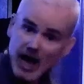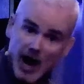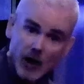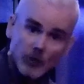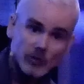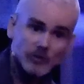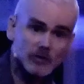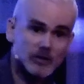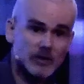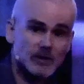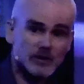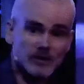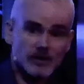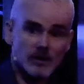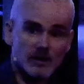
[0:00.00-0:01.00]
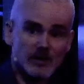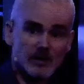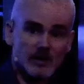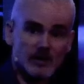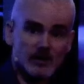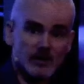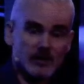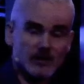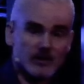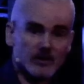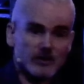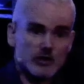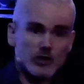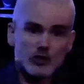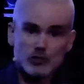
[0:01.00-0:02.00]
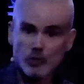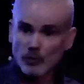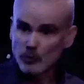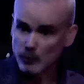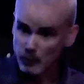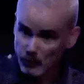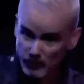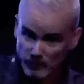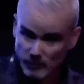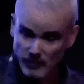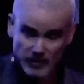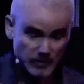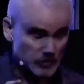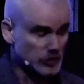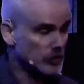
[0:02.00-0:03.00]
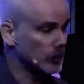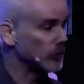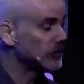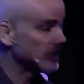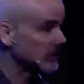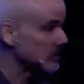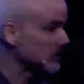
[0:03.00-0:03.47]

out. Jews were Jews that